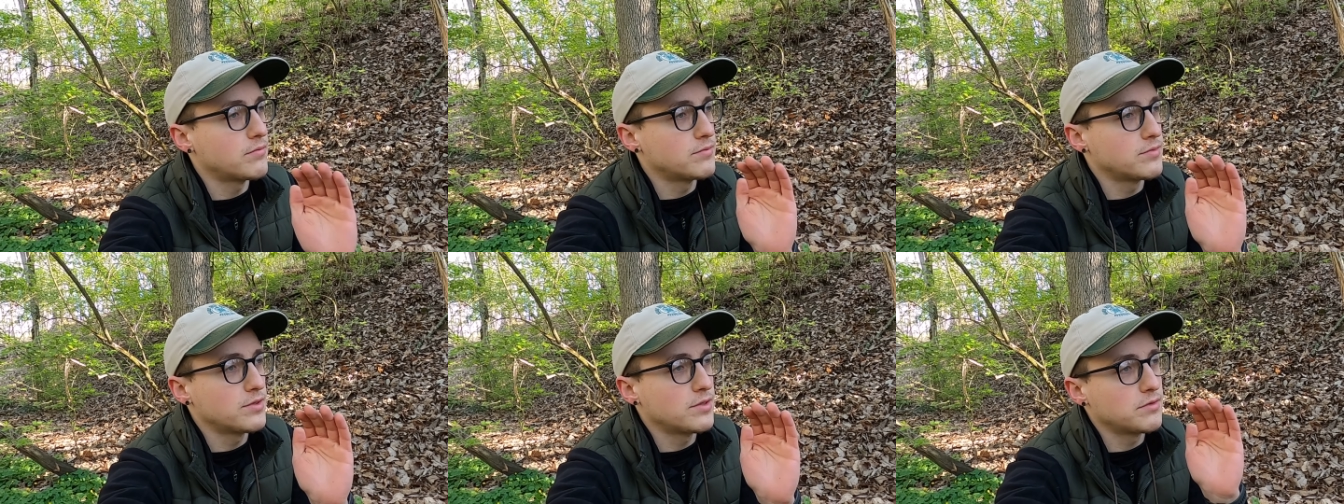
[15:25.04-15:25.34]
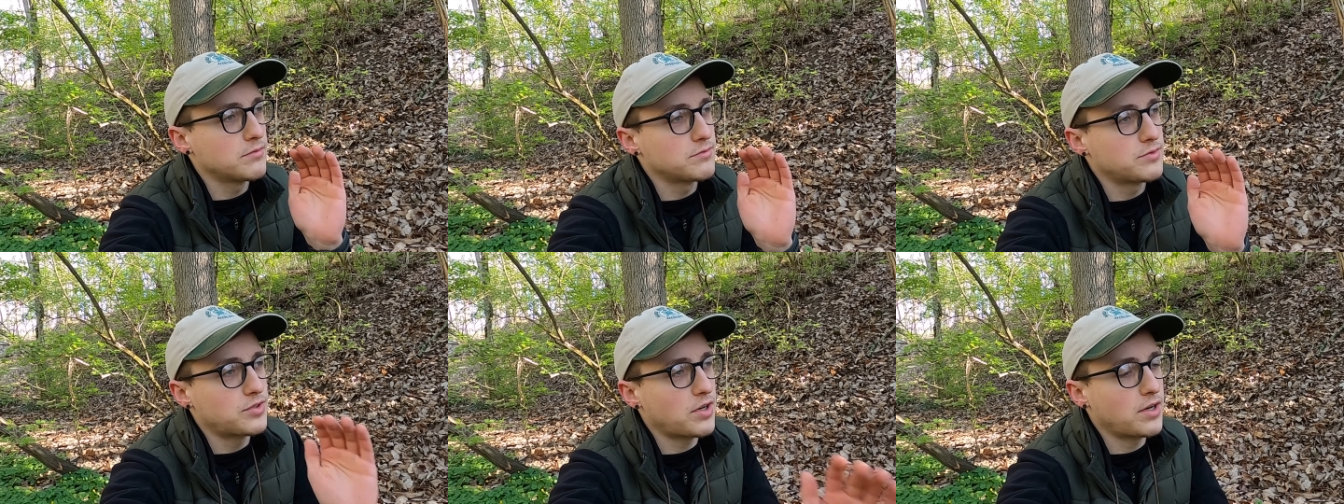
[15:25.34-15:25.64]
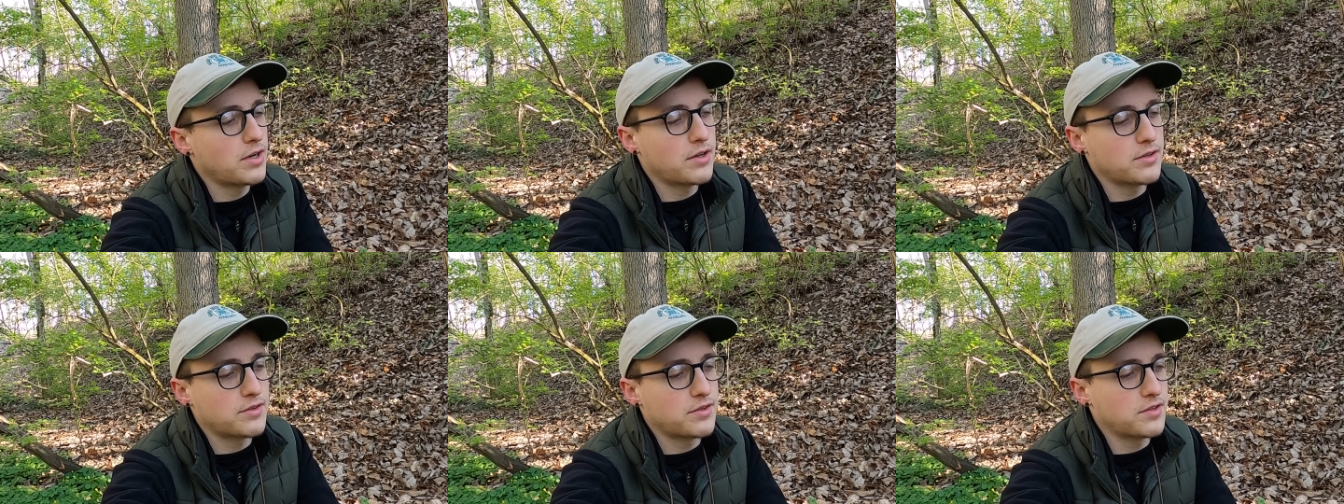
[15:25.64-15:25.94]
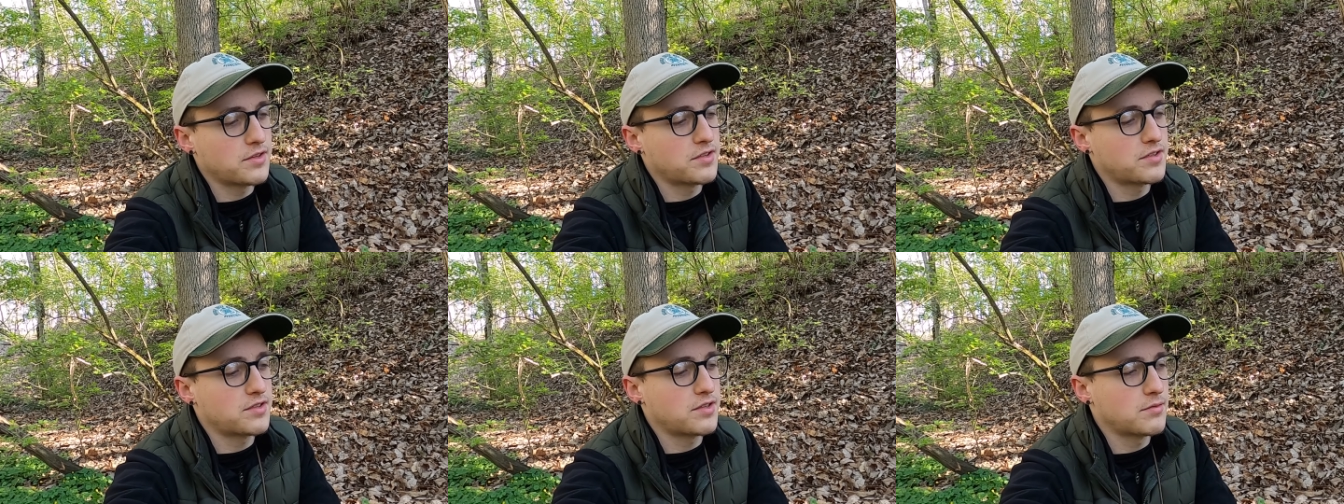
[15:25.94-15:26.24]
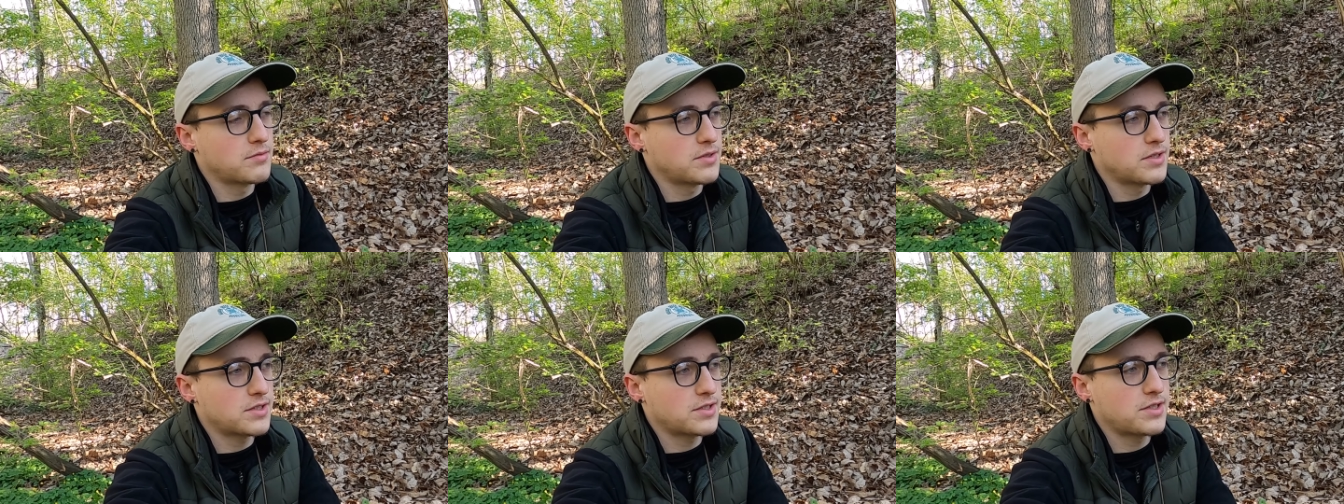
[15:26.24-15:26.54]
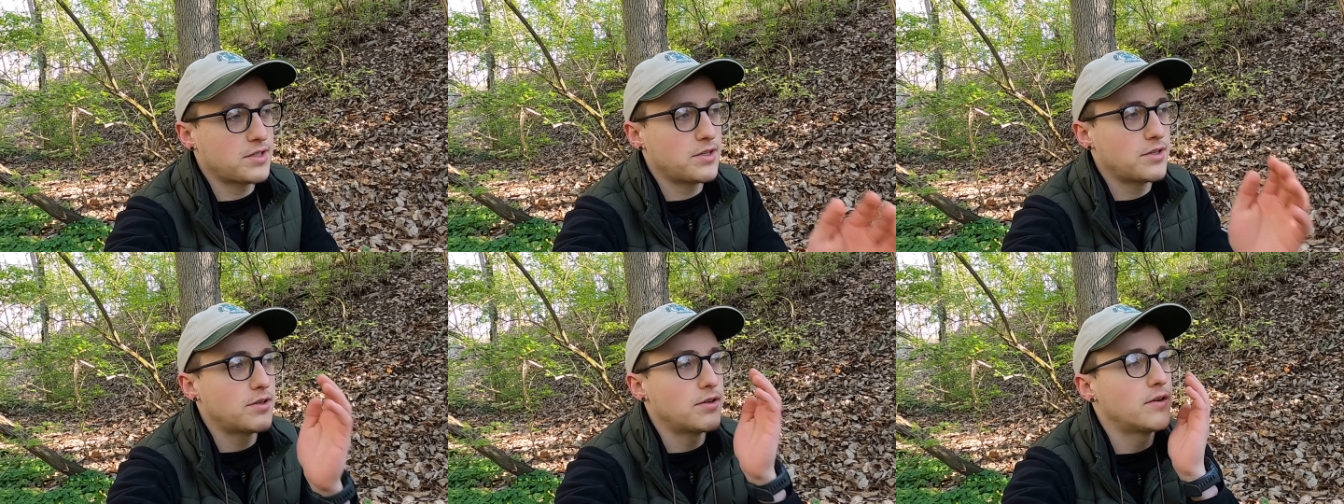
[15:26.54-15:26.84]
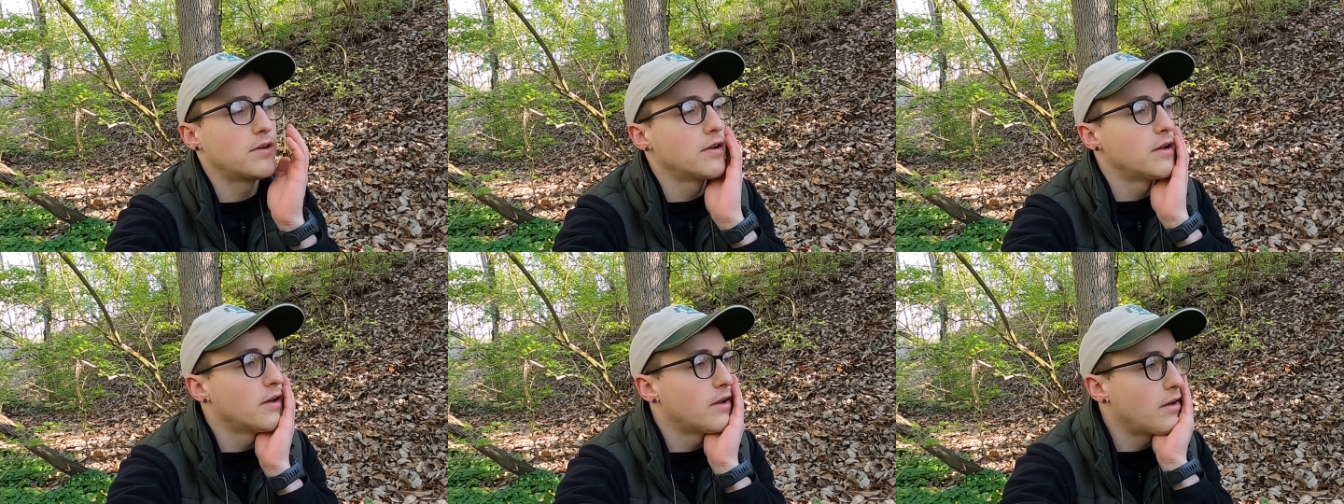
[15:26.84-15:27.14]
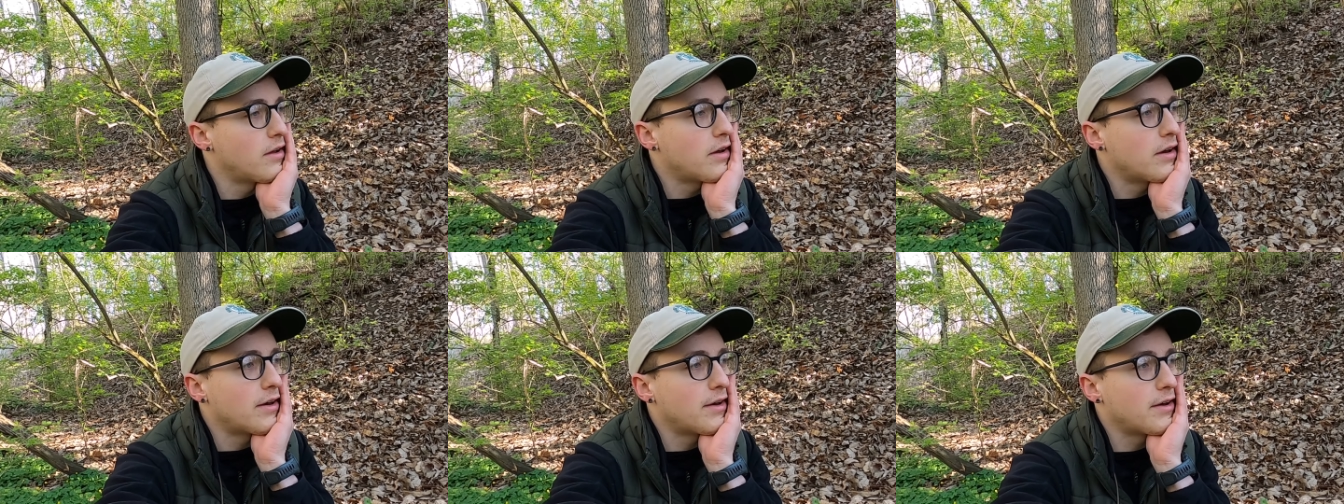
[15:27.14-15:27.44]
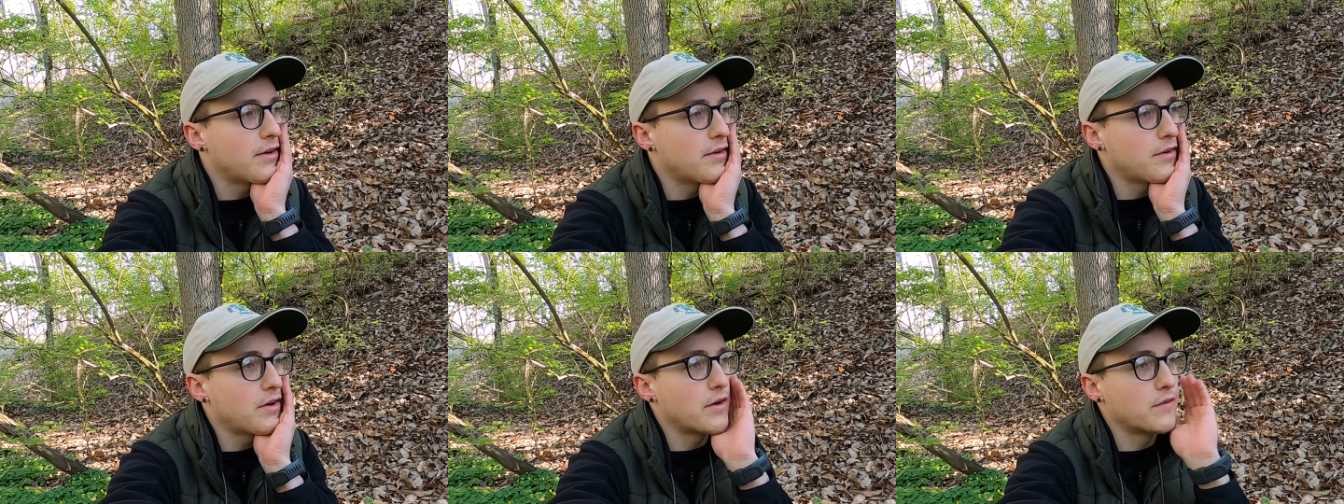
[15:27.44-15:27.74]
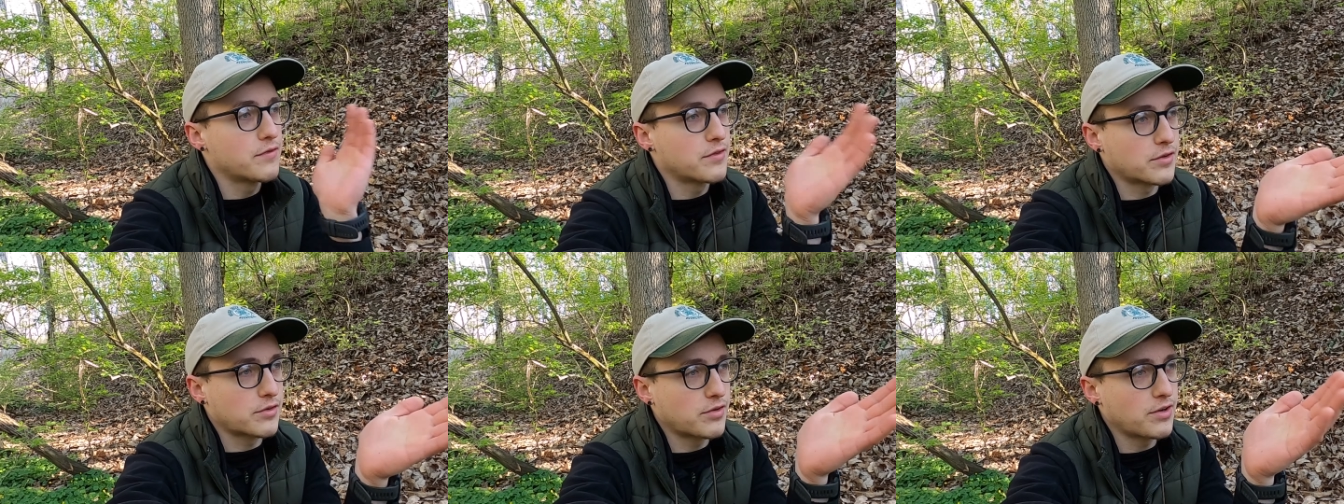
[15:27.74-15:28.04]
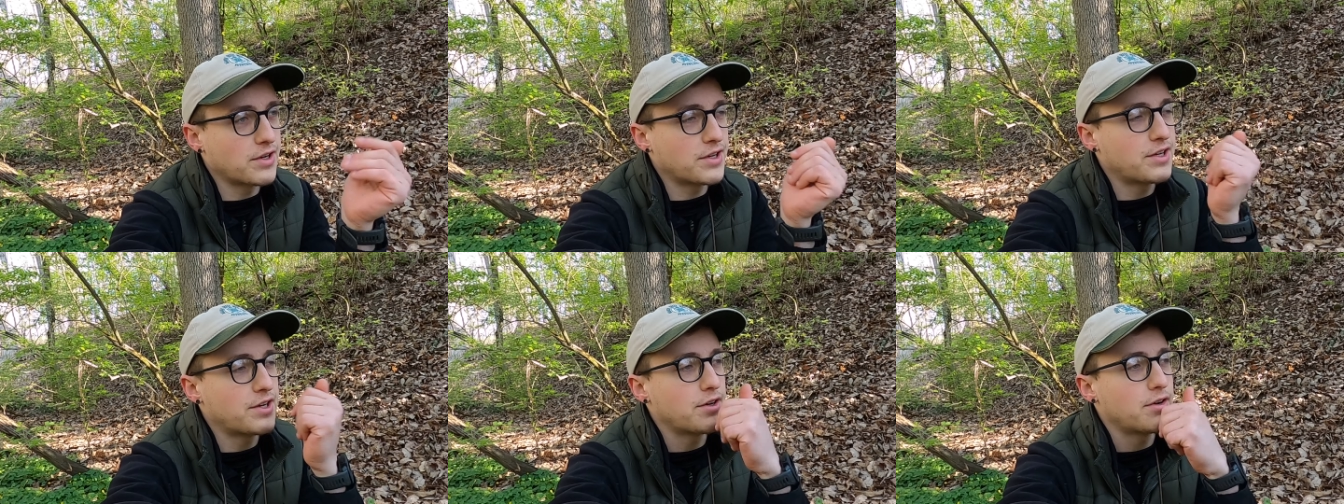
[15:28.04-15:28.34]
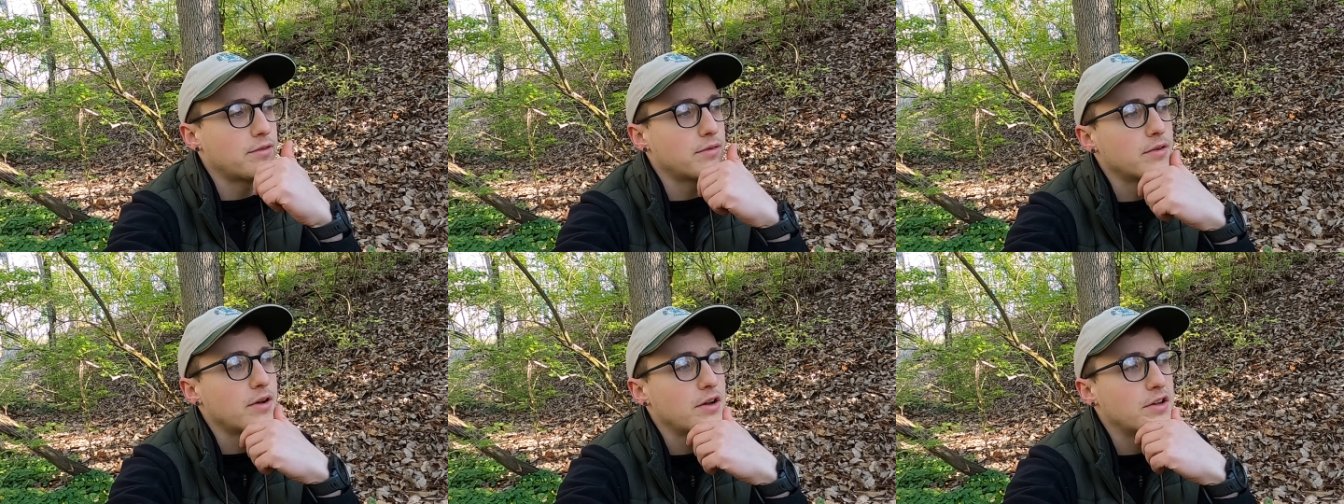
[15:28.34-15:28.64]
I'm trying out this subject here uh, of the creek here.